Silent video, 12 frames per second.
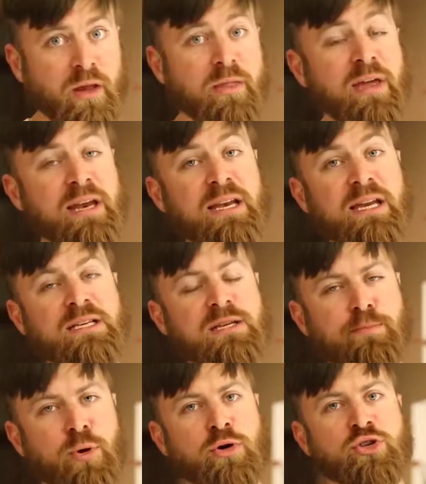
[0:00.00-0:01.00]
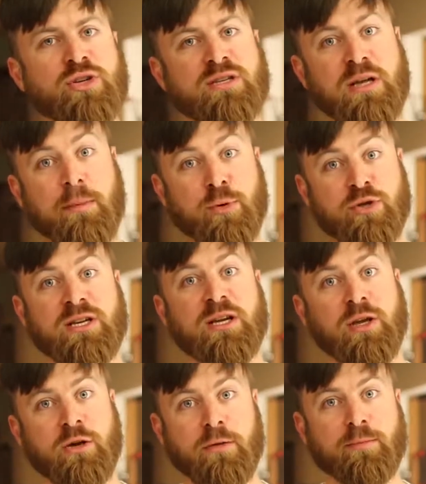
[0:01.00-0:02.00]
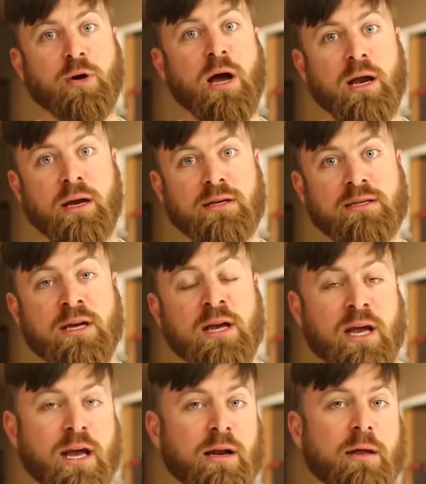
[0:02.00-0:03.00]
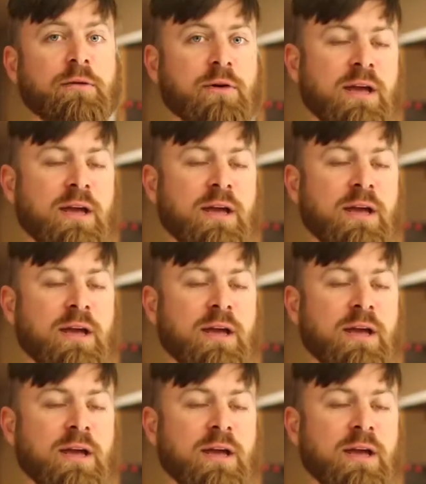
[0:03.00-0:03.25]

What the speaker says: they need to purchase a particular product. In other